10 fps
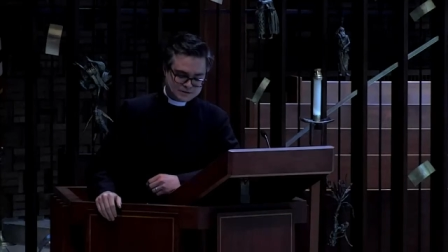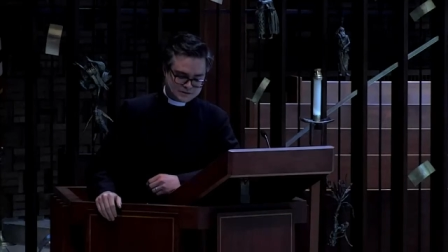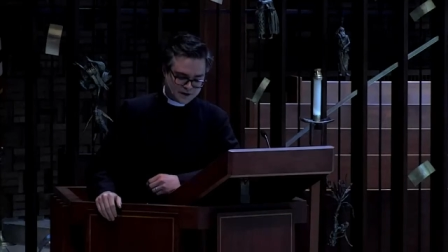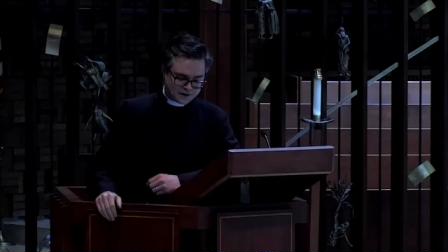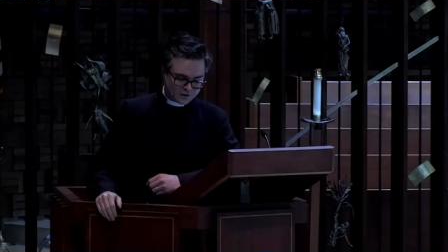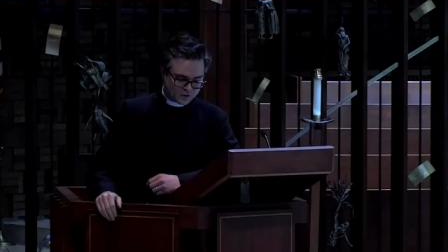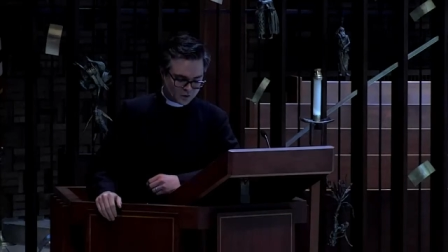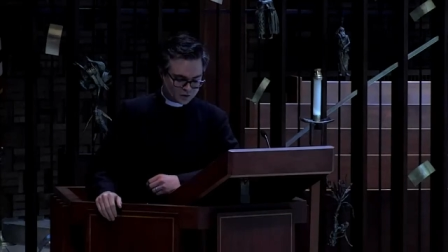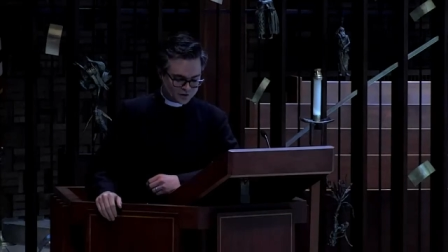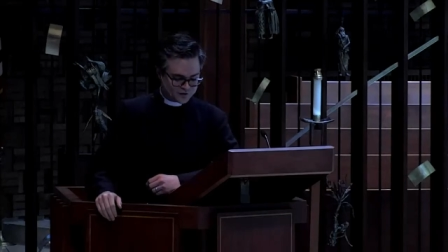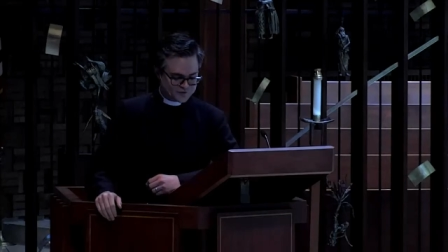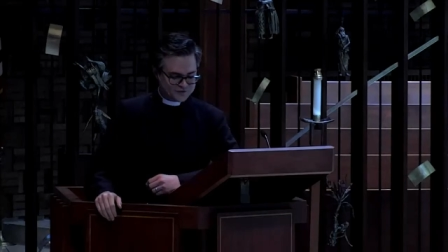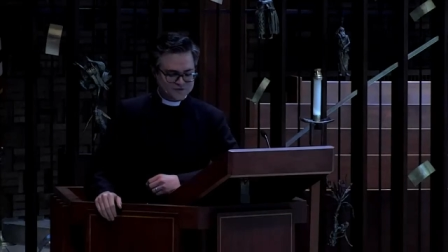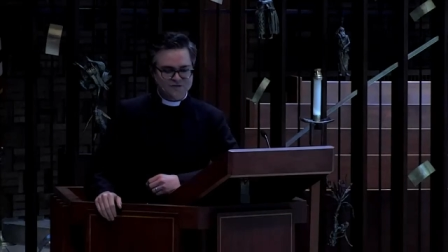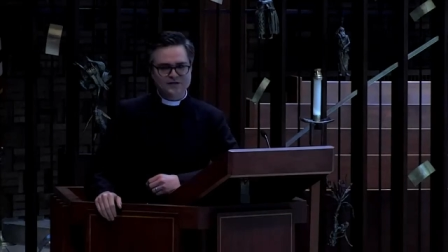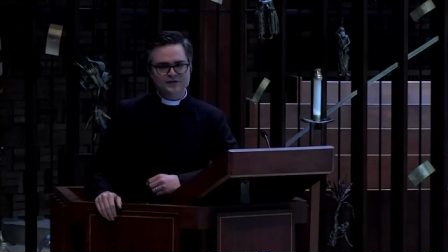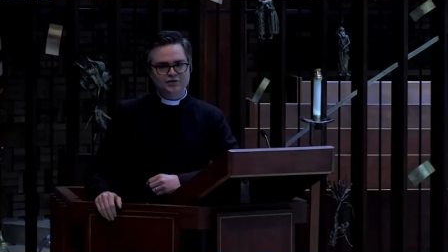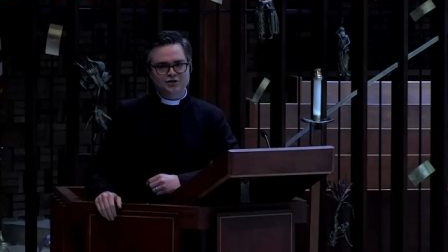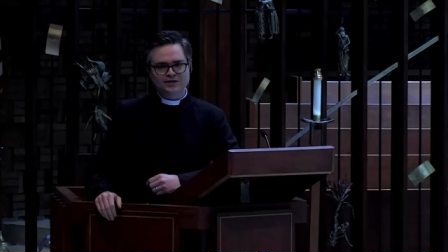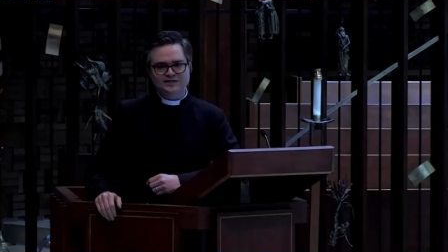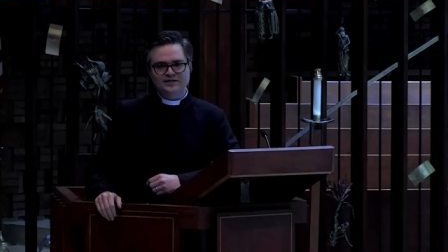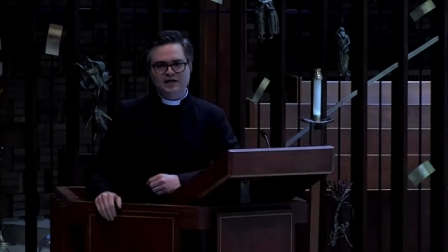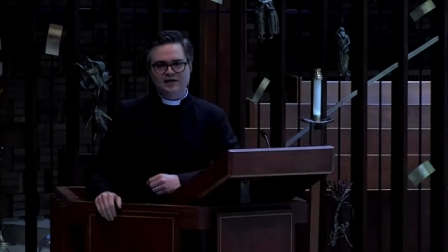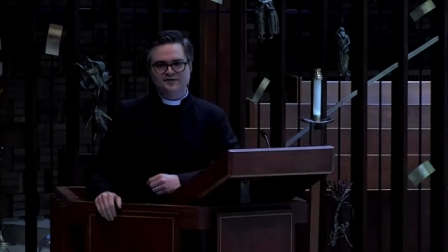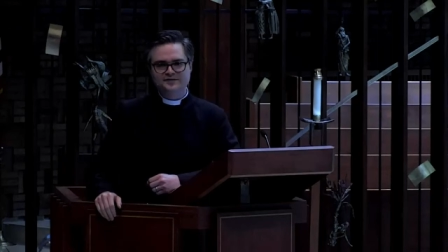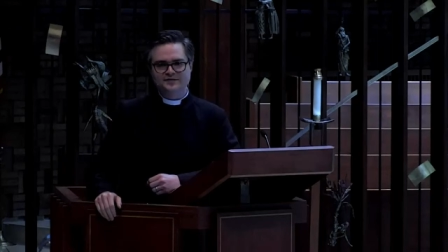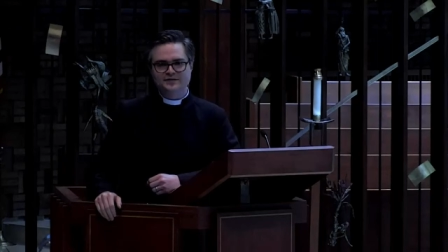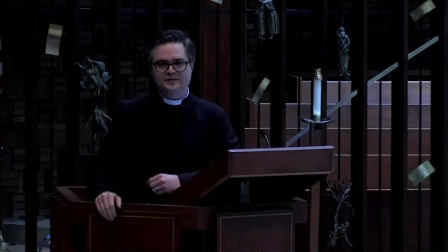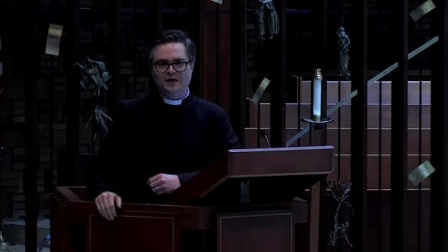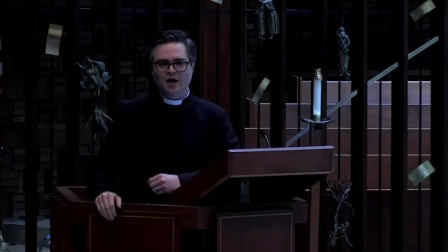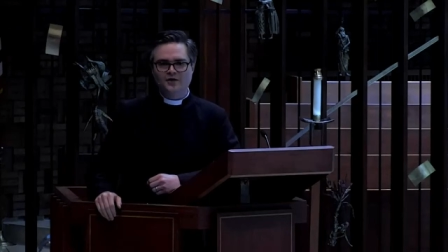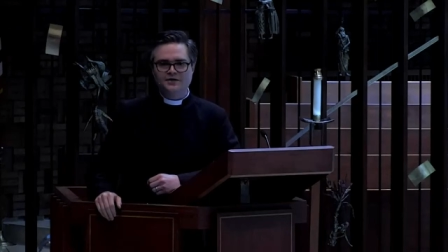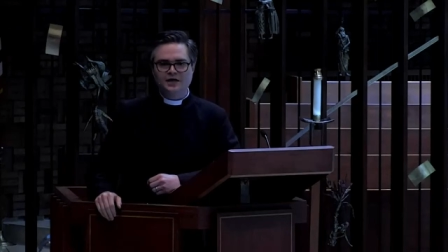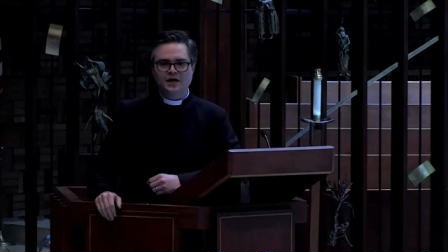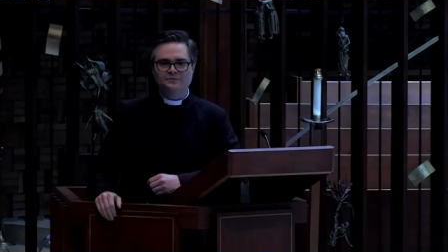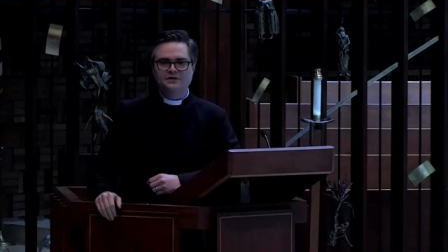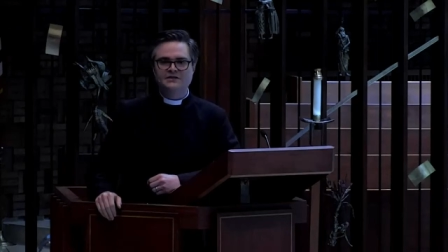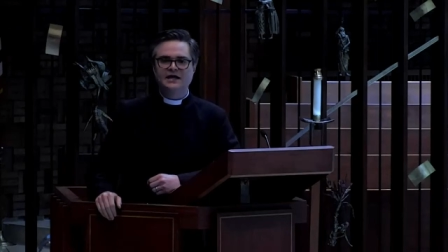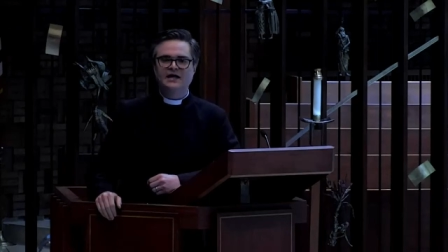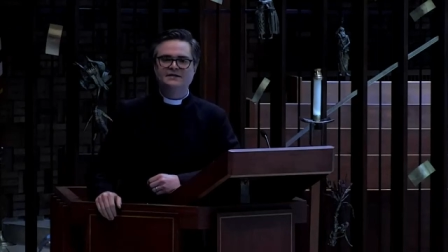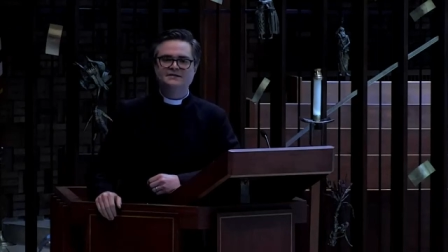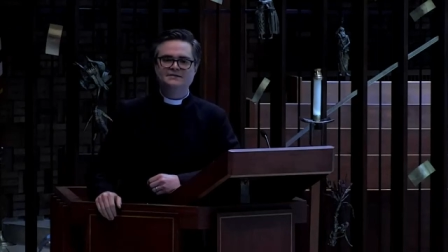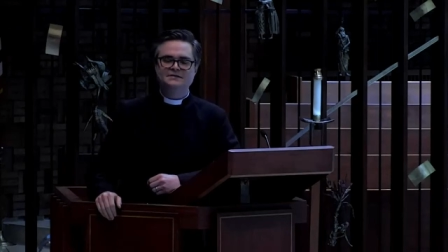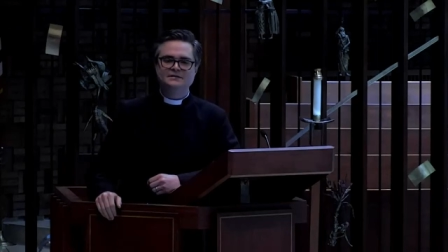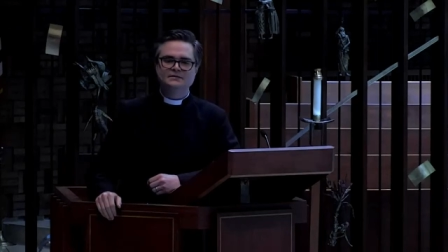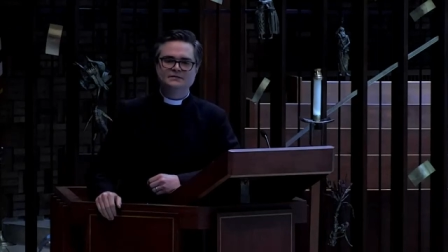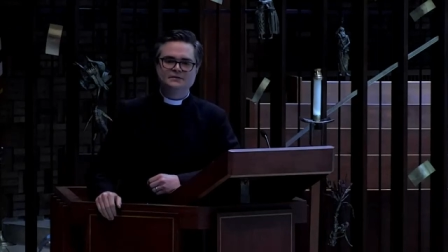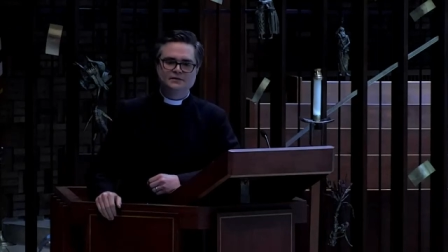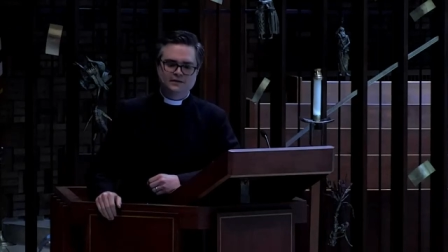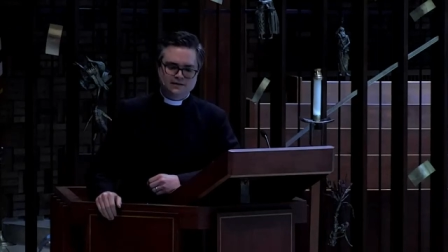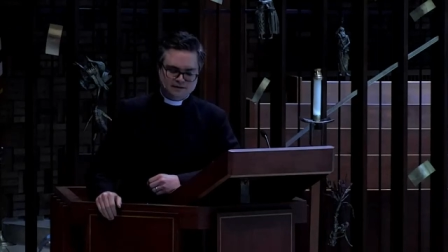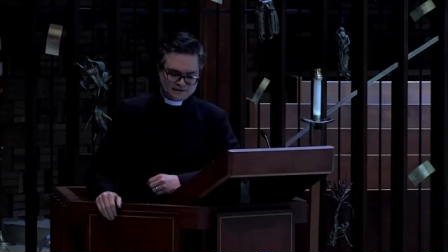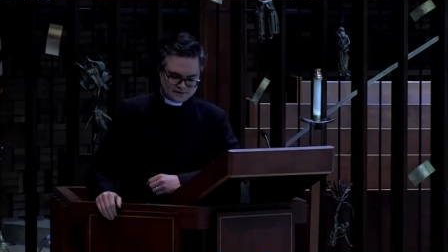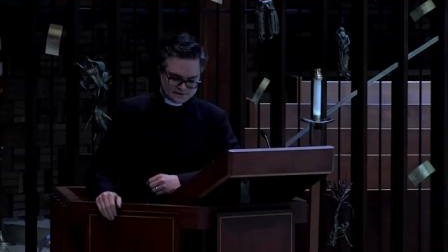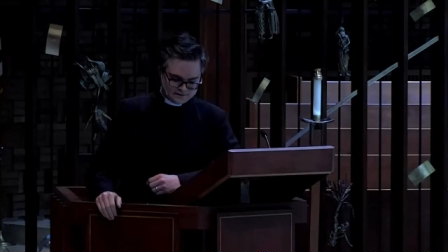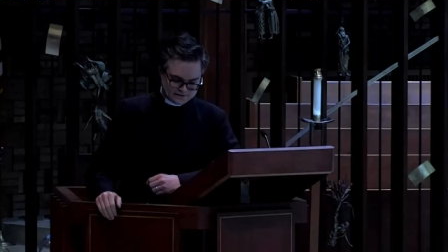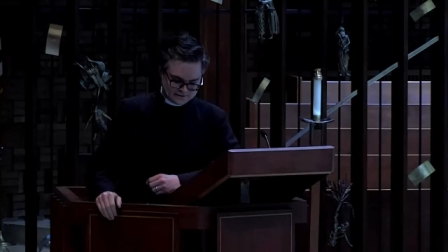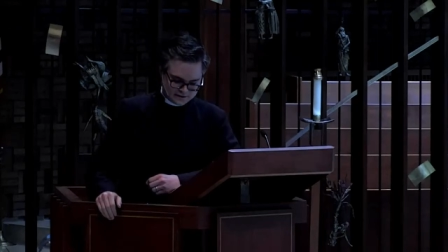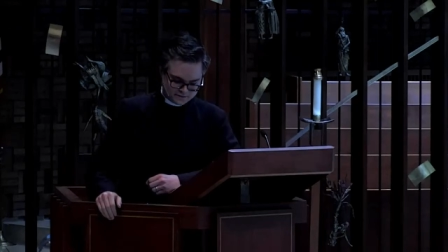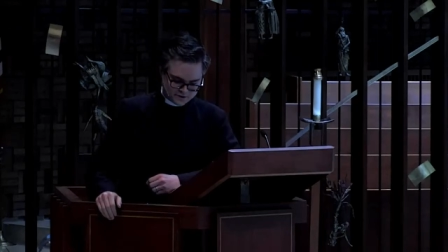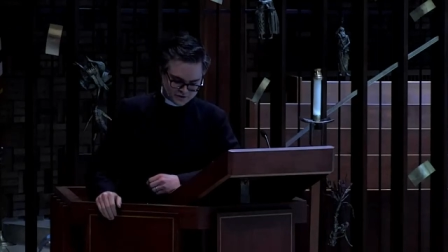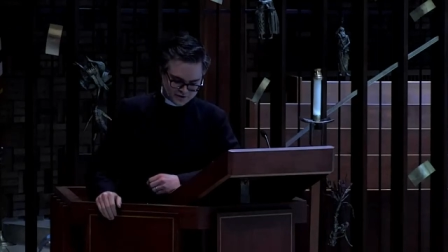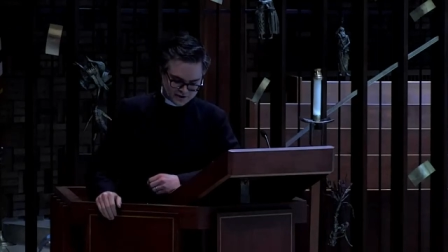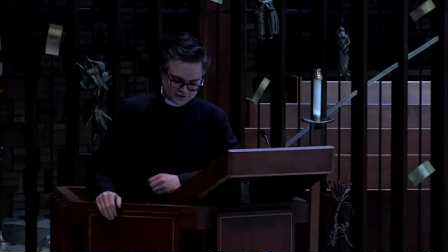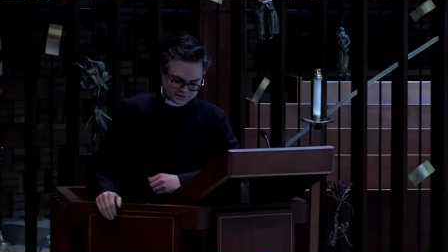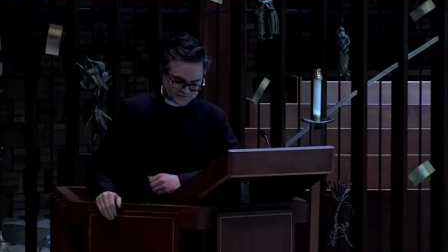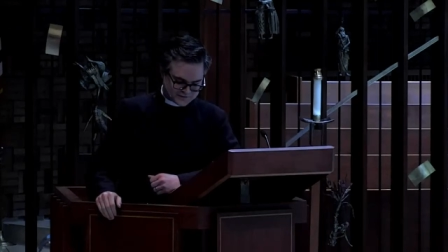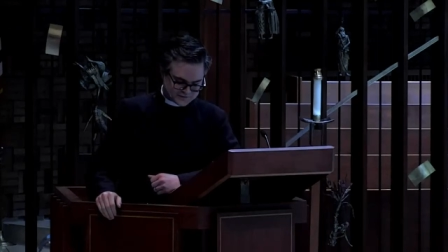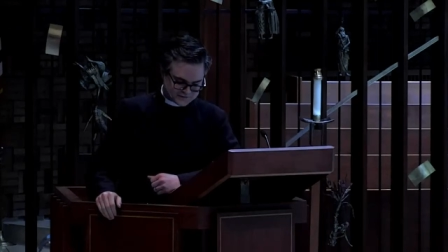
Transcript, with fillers: by the horrors, the genocides and untimely deaths and betrayals